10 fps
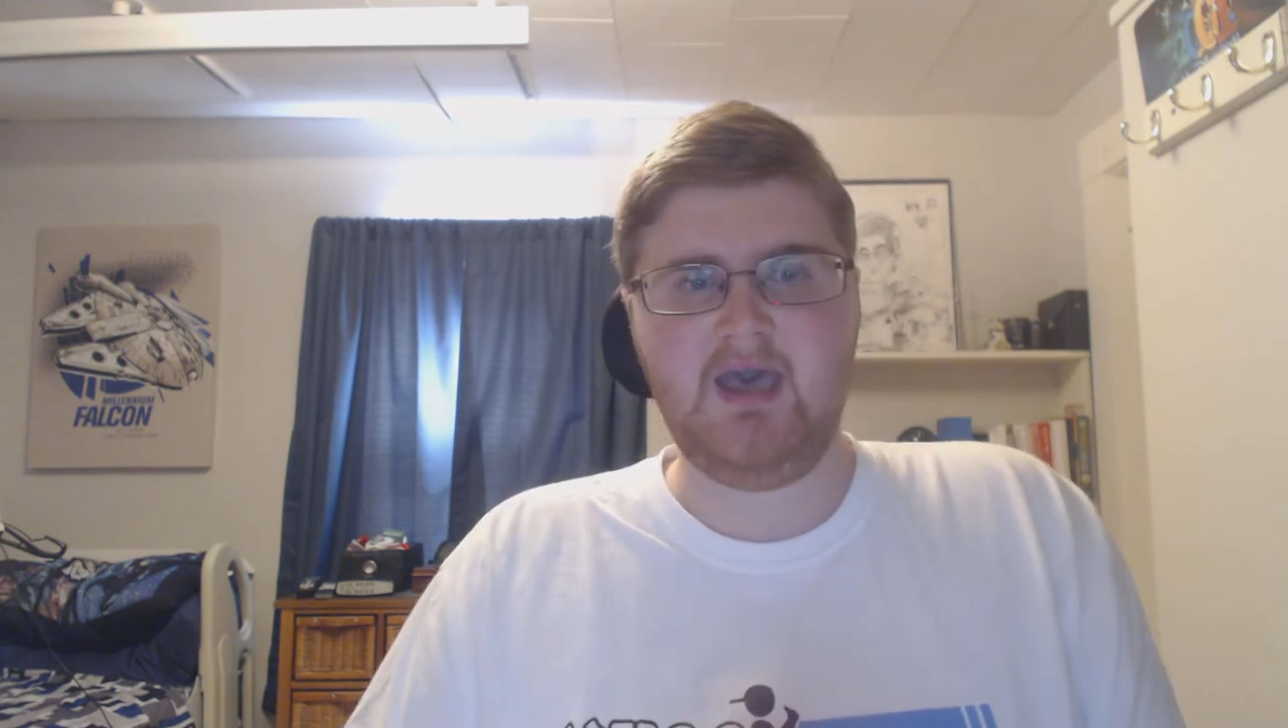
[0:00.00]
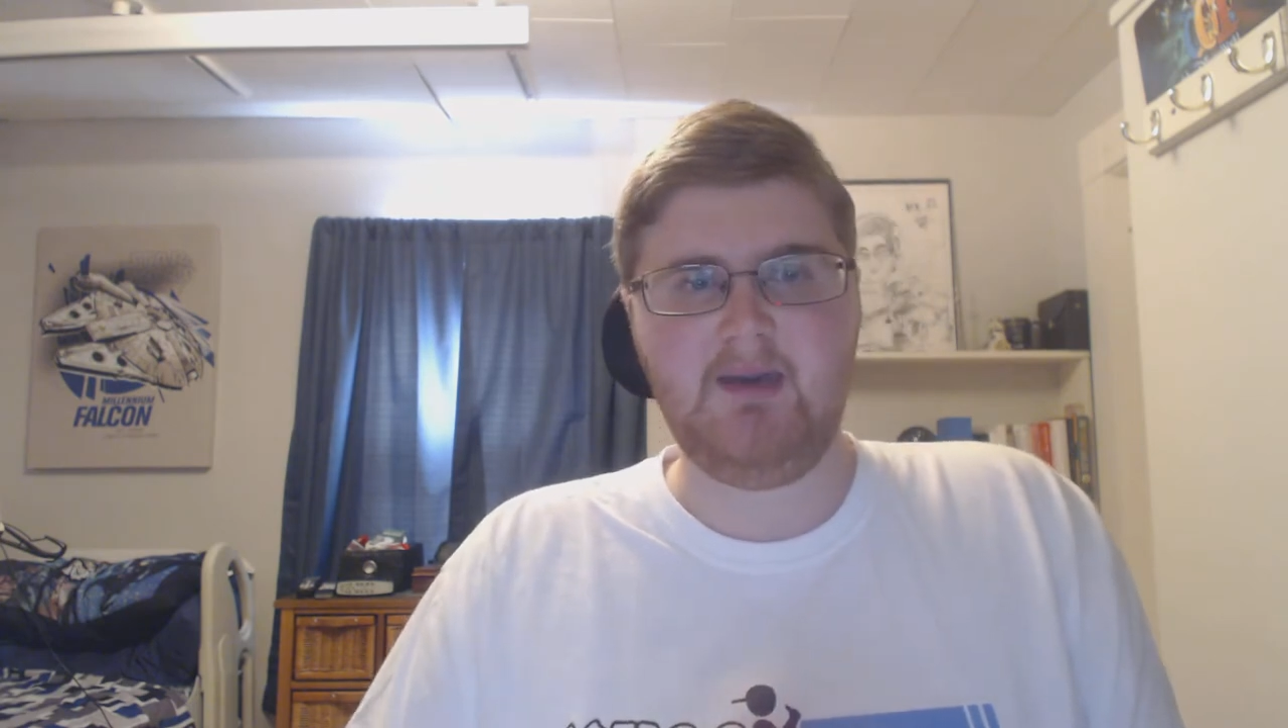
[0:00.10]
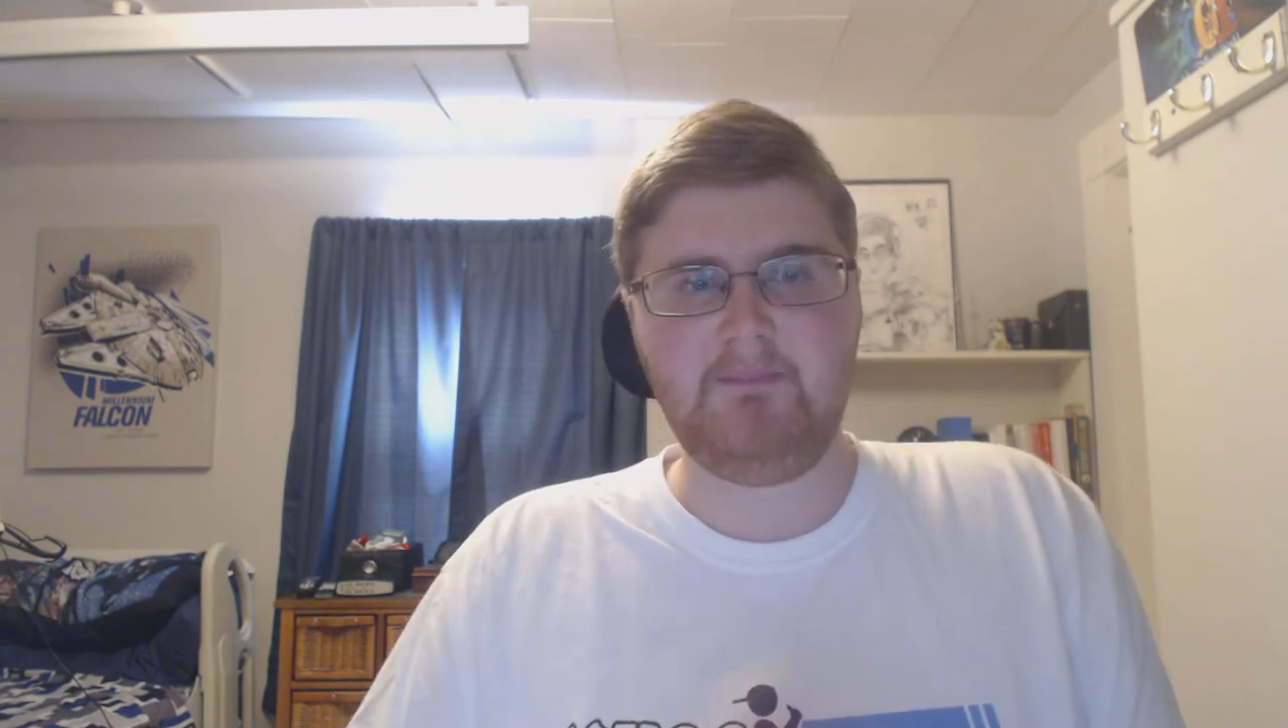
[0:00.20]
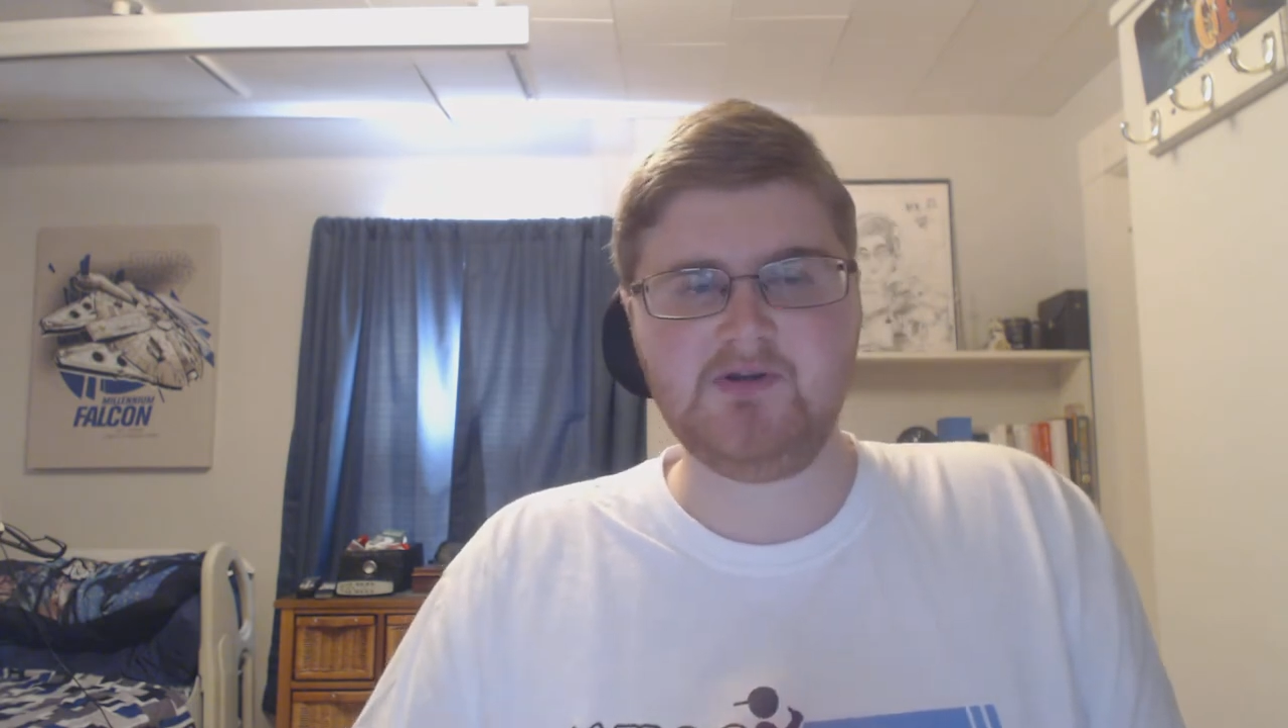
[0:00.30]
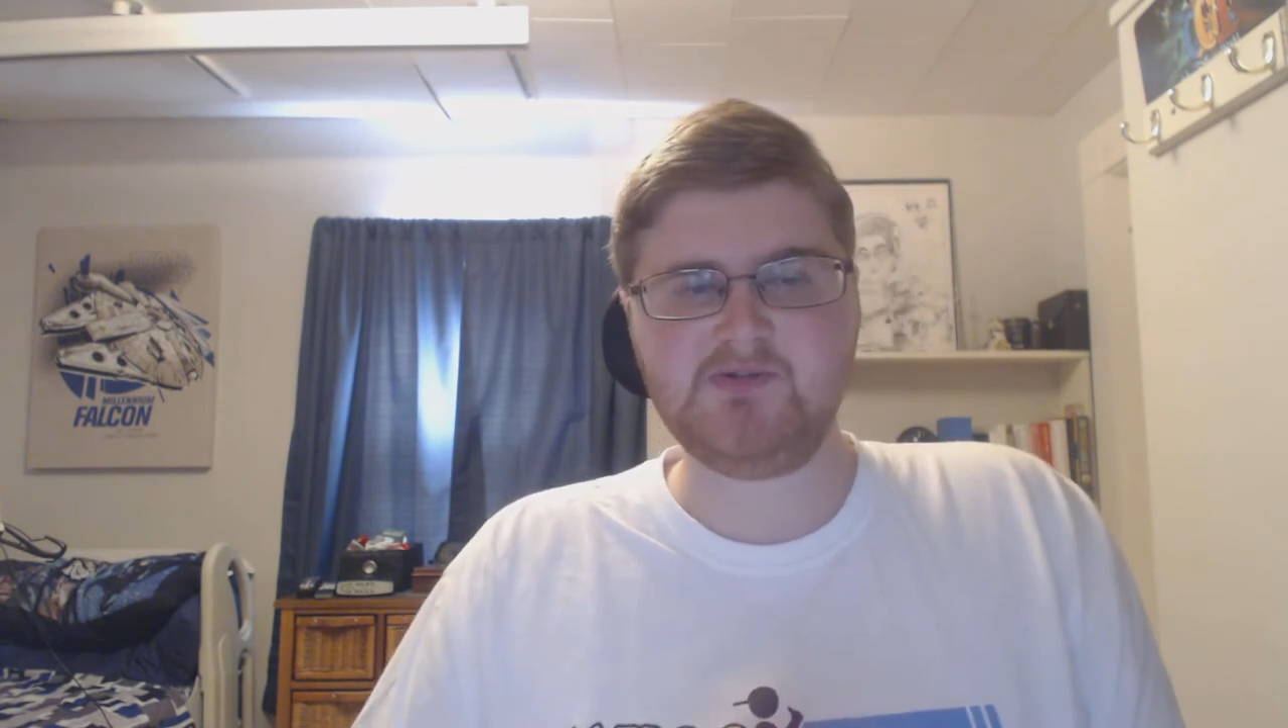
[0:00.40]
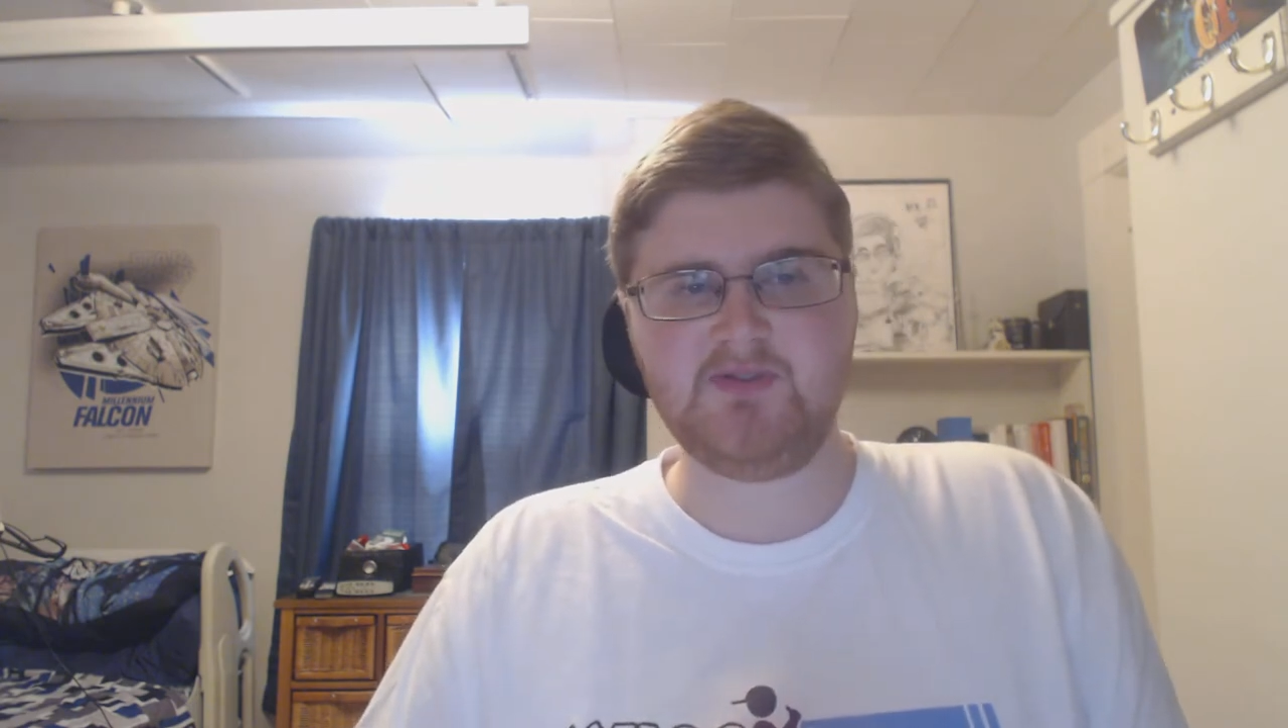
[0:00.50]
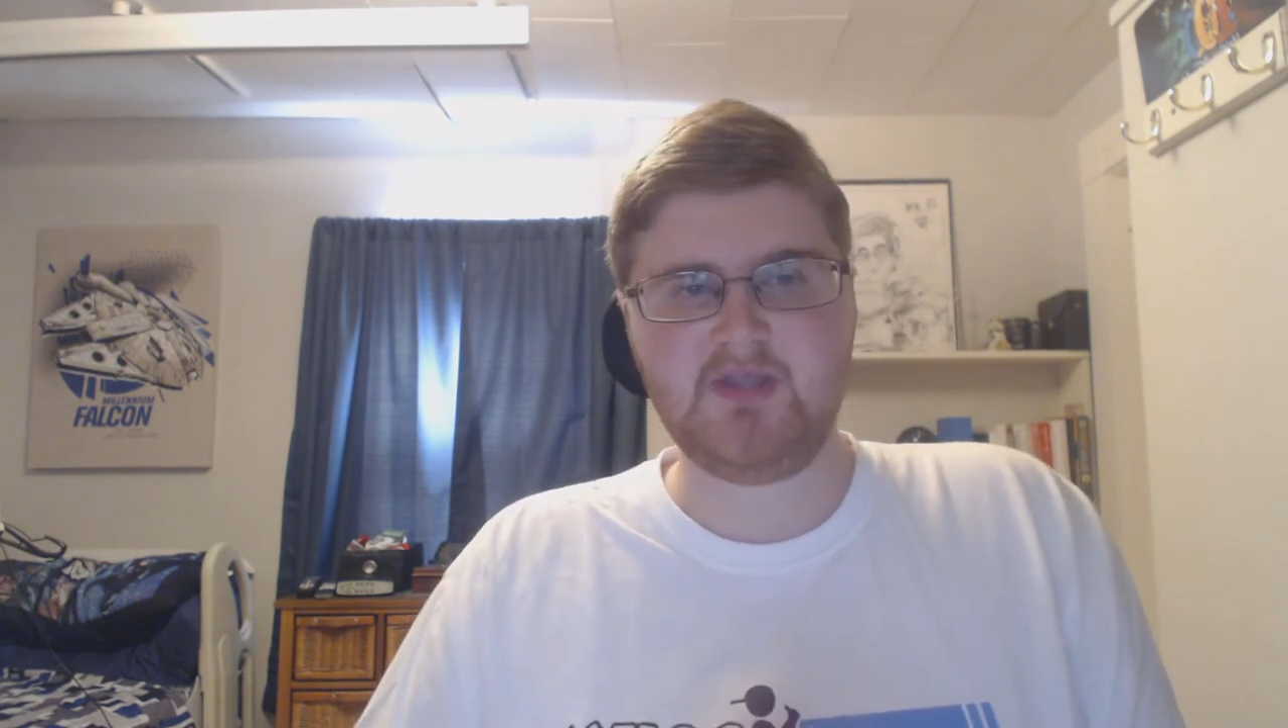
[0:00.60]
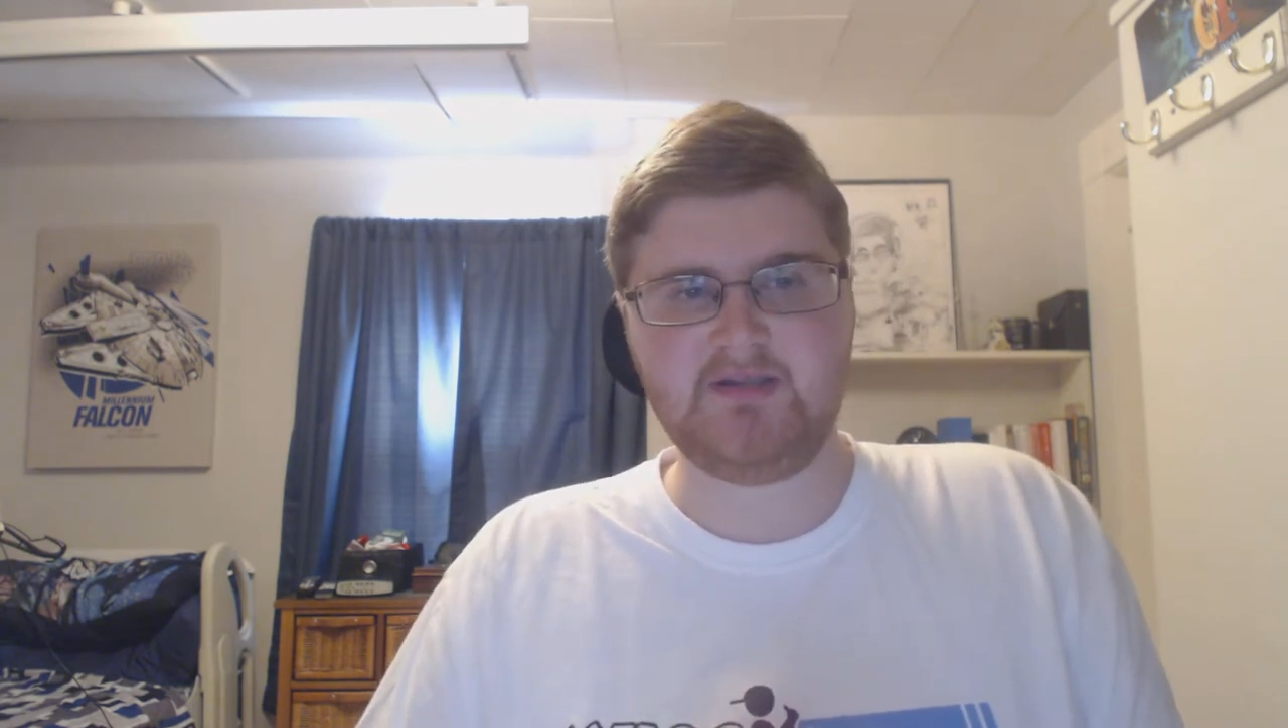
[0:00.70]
a person with